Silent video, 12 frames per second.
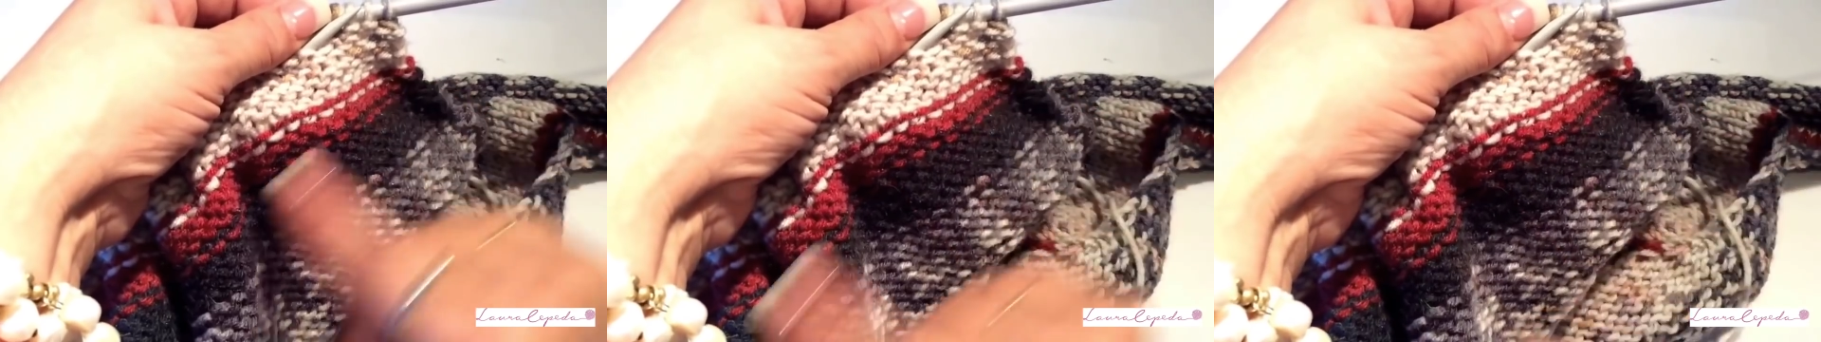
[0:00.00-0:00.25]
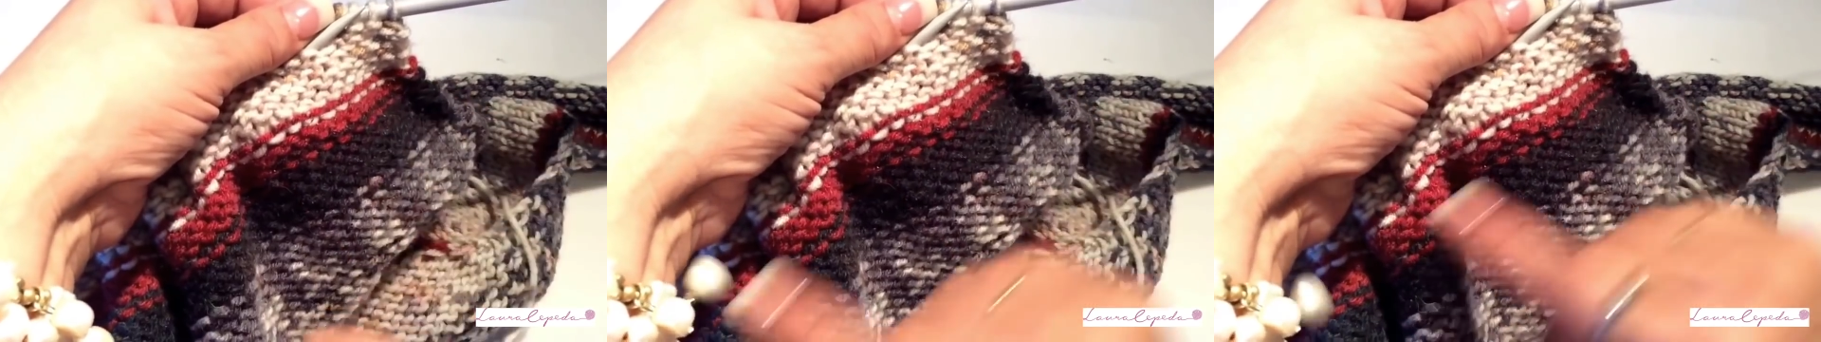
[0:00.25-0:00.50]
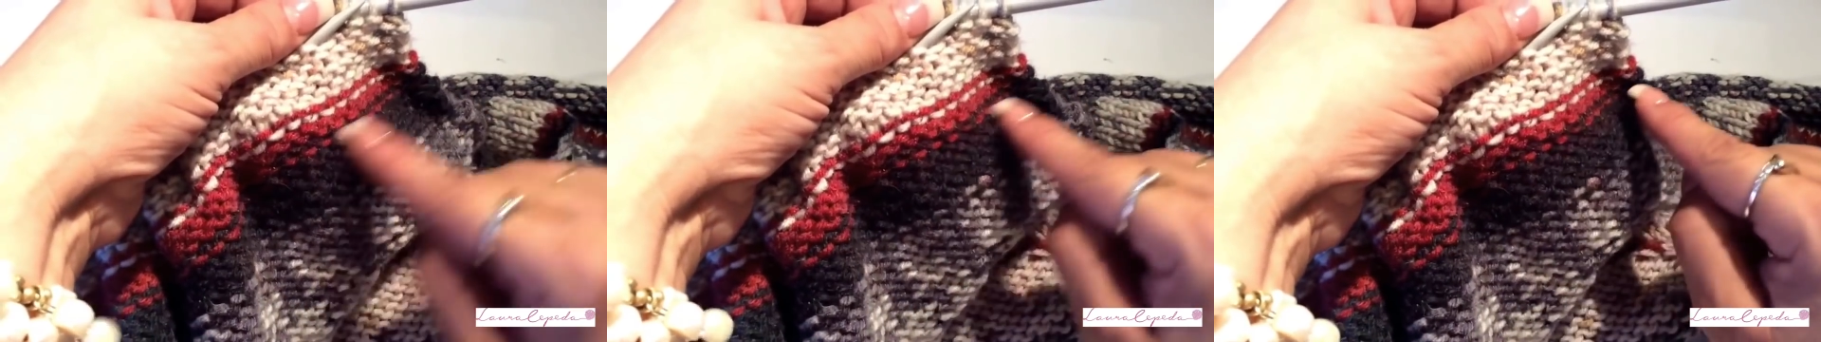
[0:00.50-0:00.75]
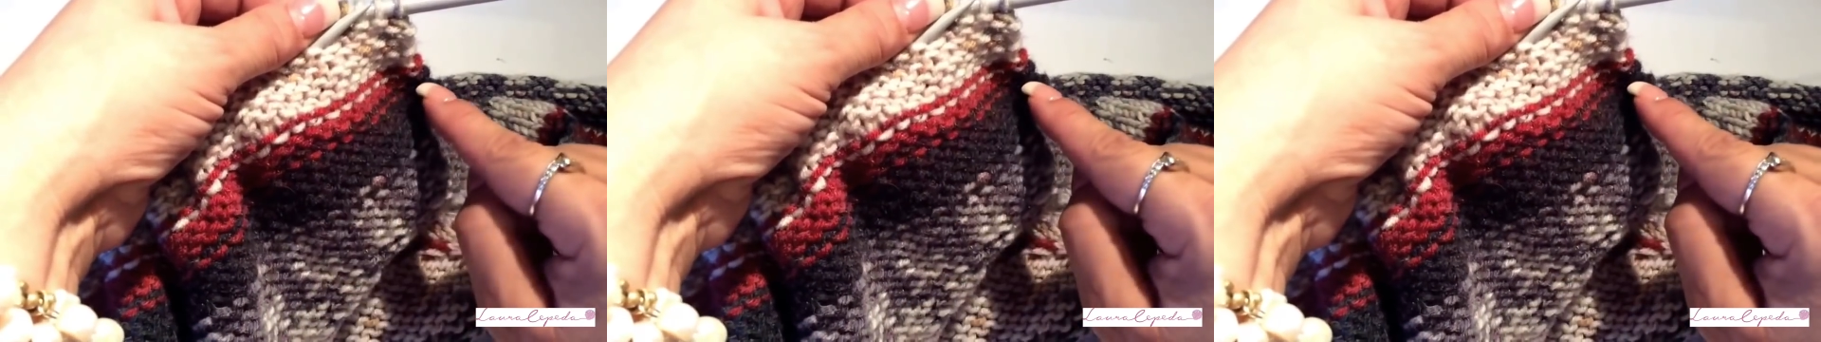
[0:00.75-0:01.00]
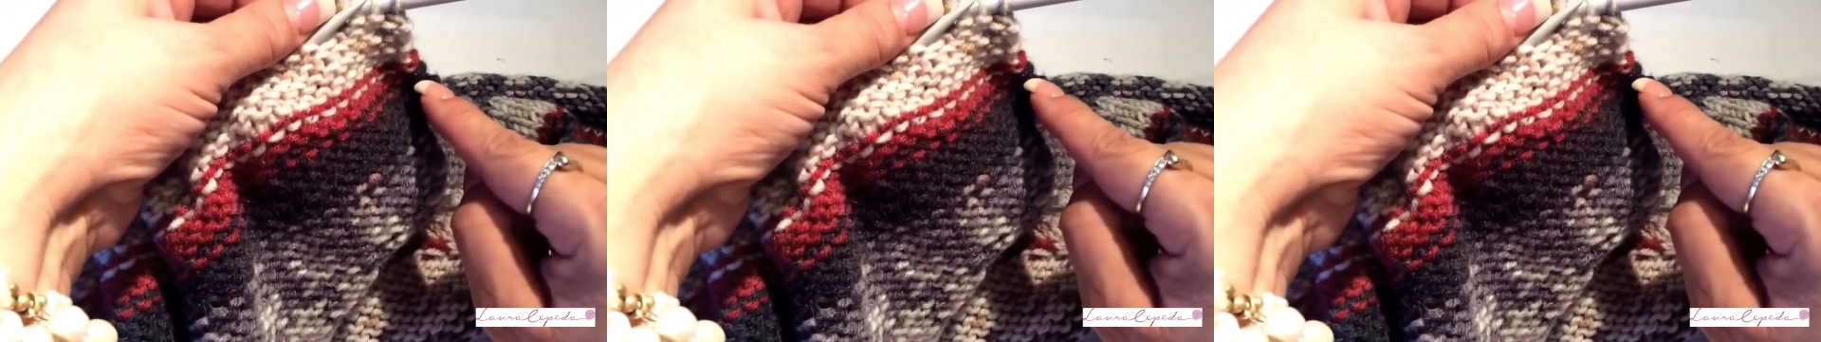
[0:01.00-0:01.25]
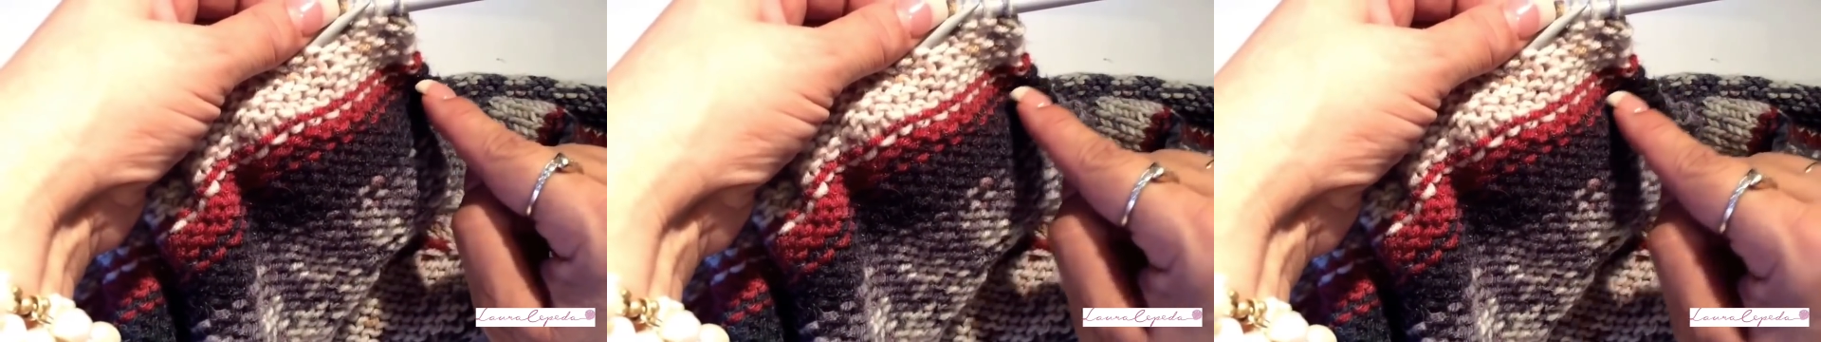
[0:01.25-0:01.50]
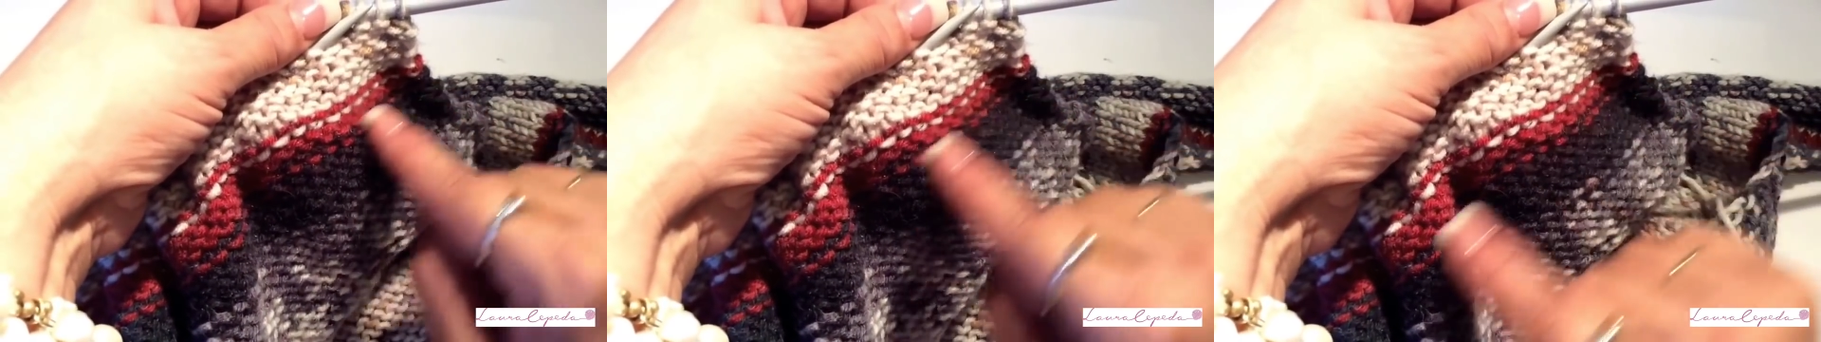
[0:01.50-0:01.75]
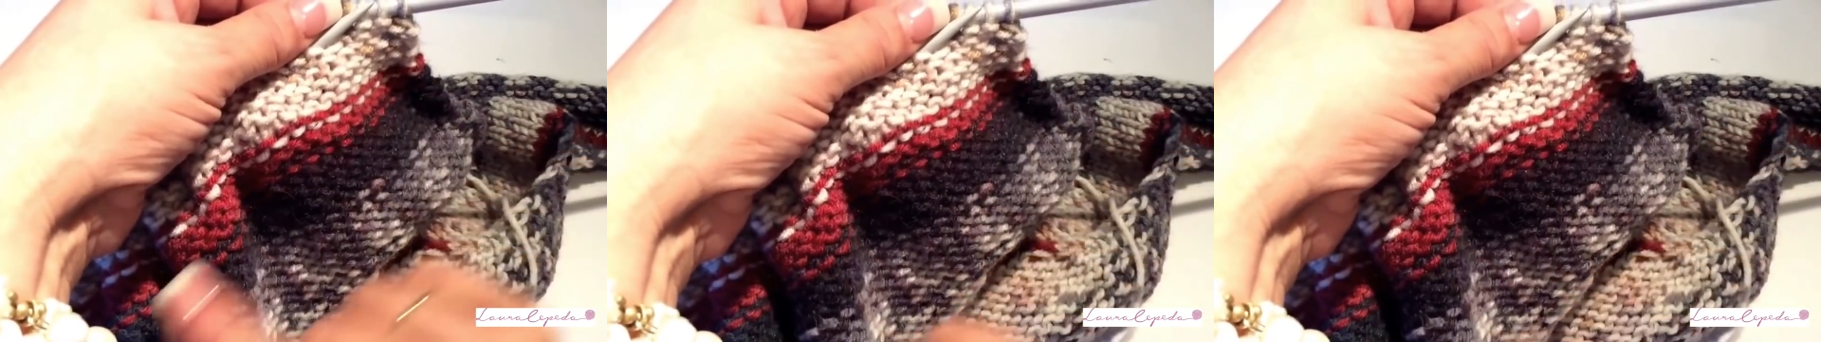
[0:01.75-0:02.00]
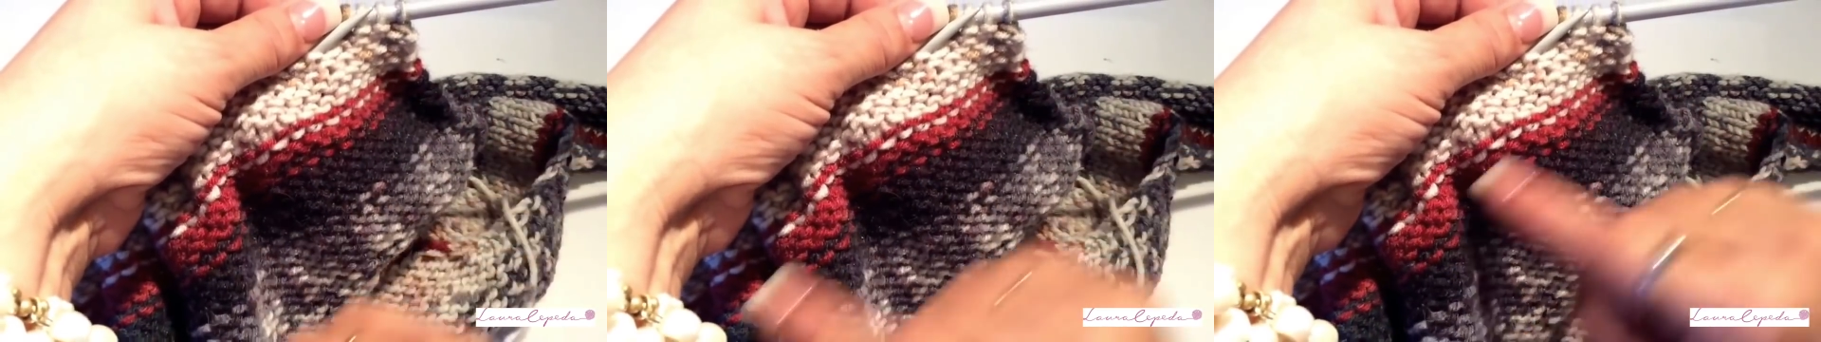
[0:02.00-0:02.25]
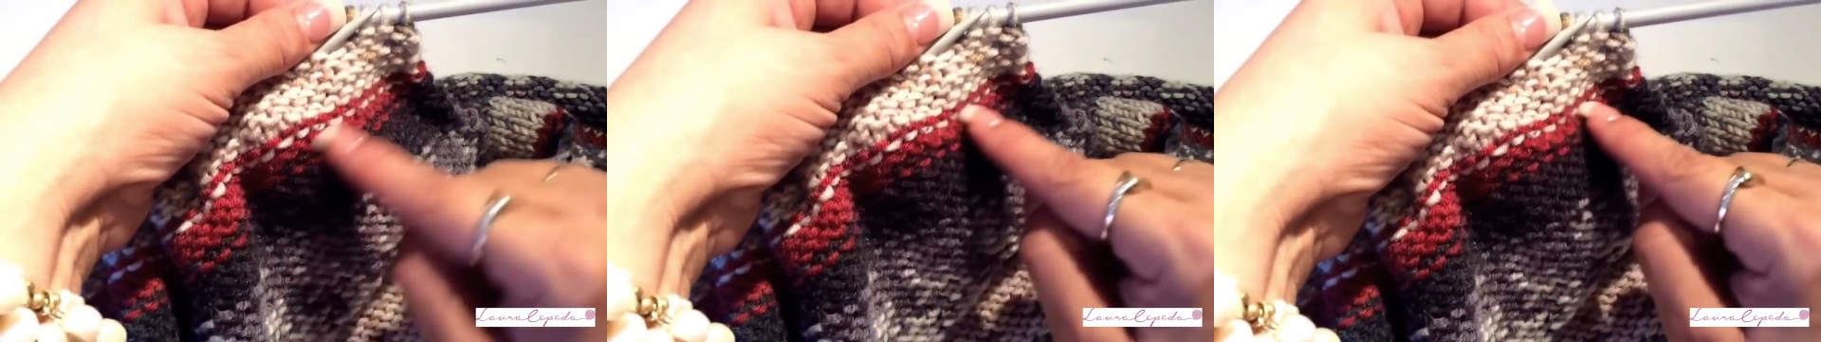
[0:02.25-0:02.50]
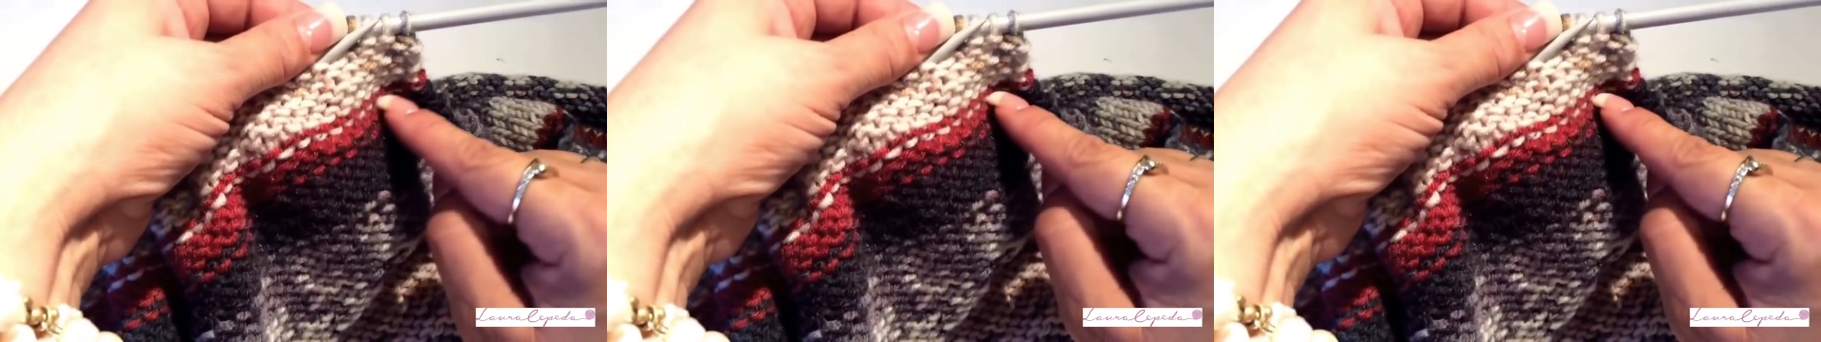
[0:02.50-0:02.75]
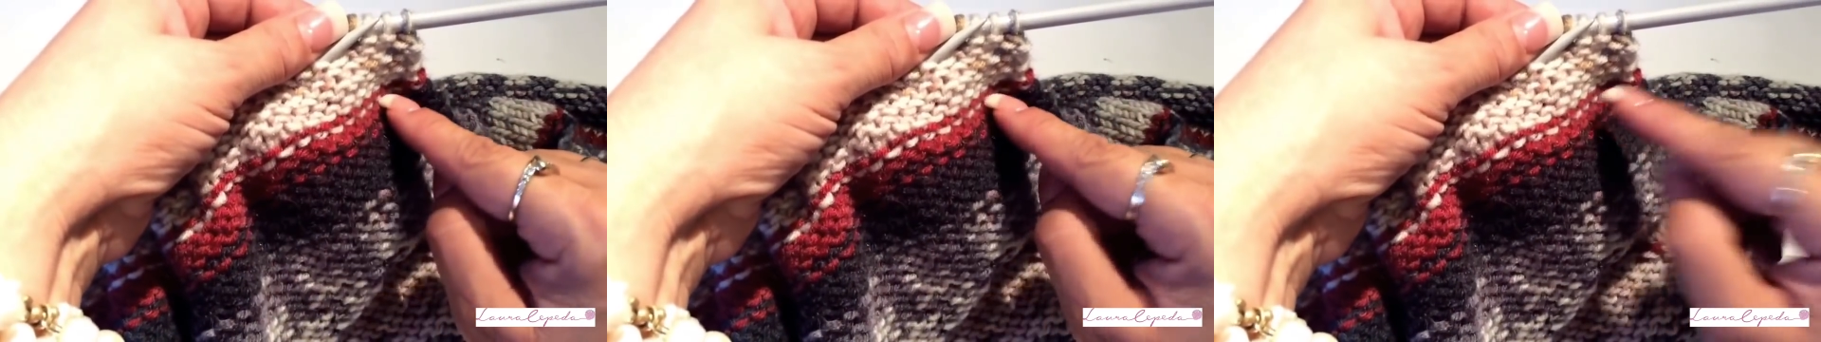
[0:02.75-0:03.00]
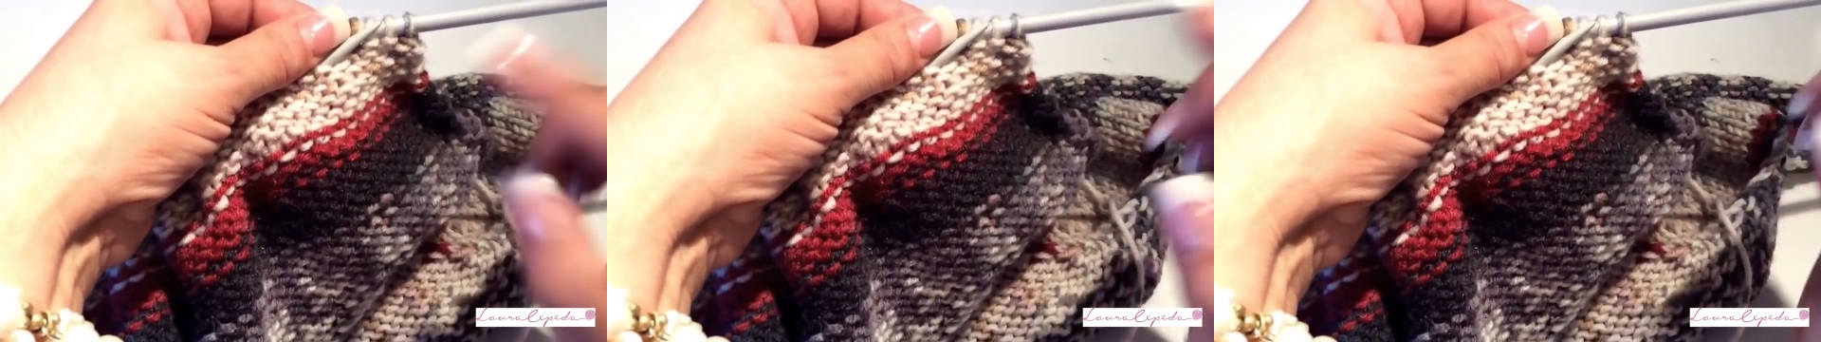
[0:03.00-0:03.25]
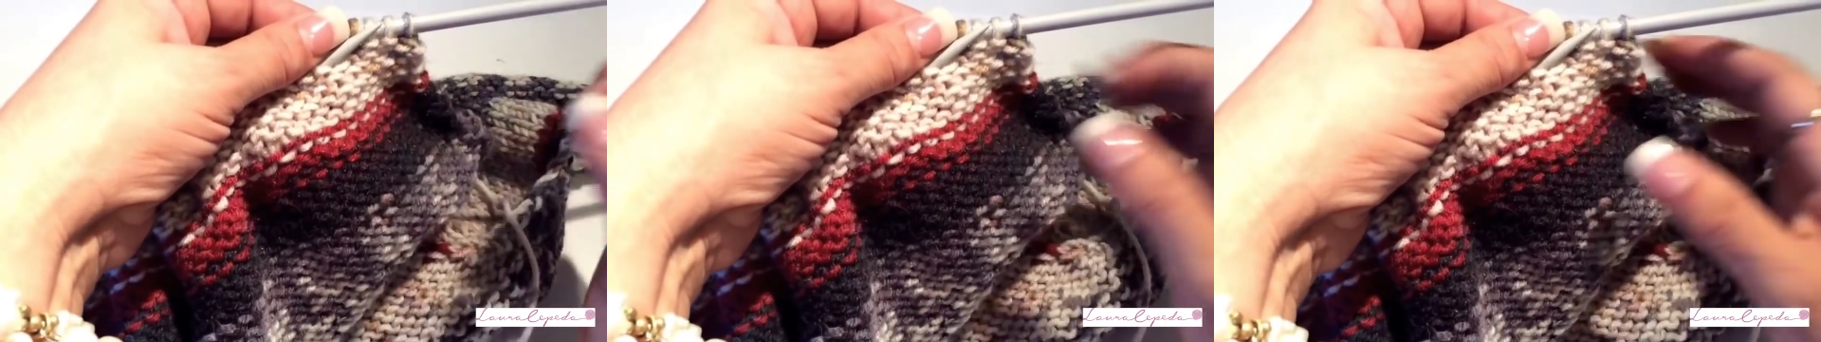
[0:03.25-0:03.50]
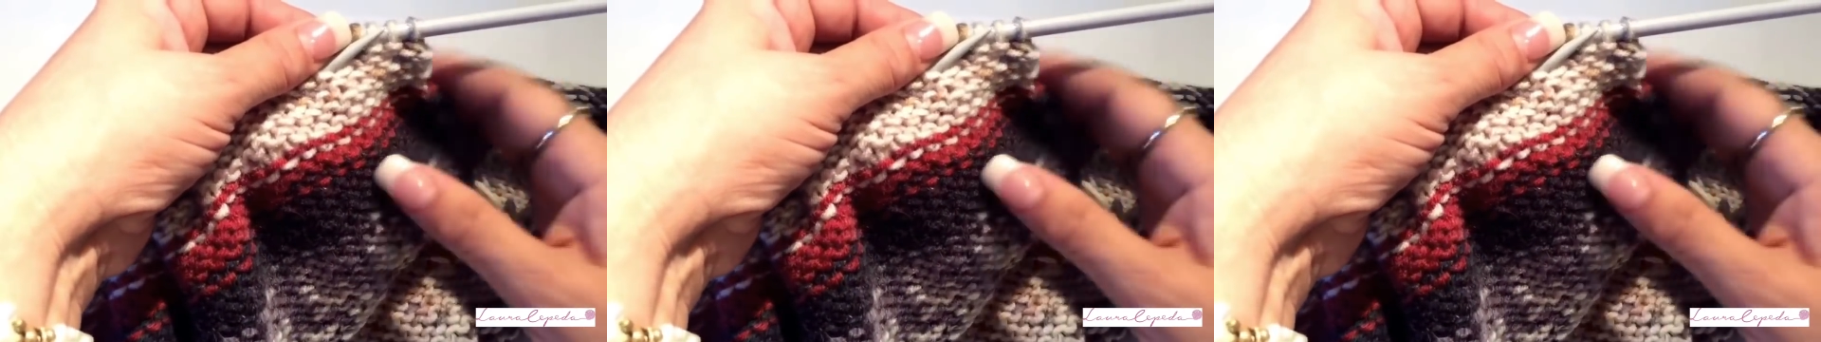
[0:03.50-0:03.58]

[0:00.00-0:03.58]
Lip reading: No face is visible, so there are no lips to read.